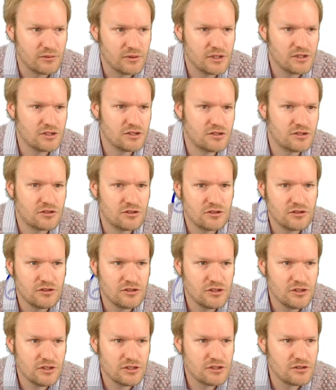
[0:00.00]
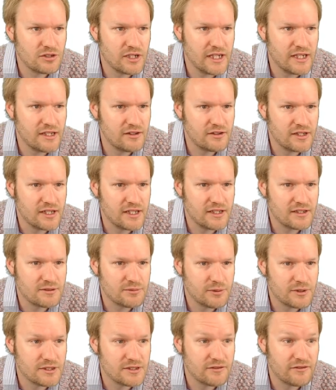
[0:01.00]
We just need these
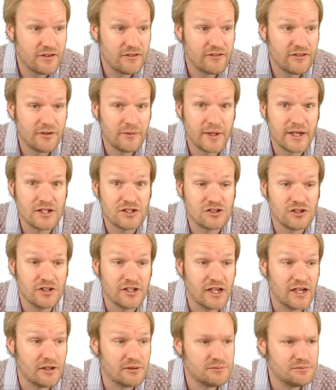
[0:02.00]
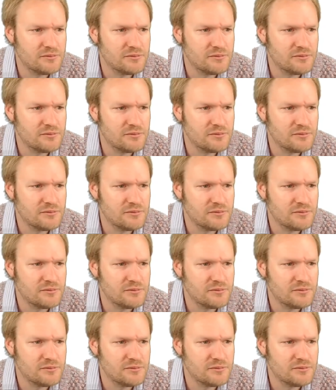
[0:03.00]
bits of information here.